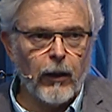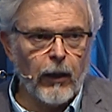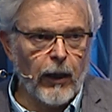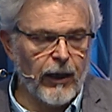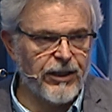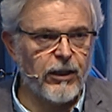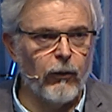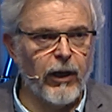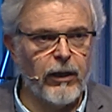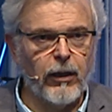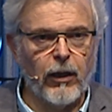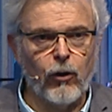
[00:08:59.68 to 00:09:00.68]

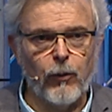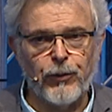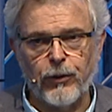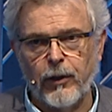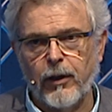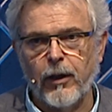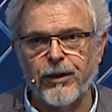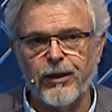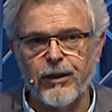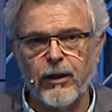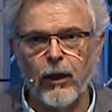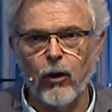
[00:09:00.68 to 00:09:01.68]
Accelerate the adoption in
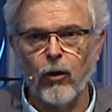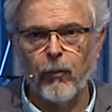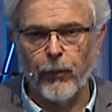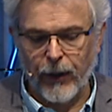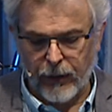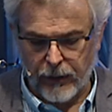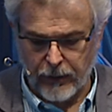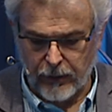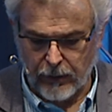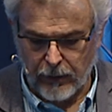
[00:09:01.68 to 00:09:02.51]
existing companies.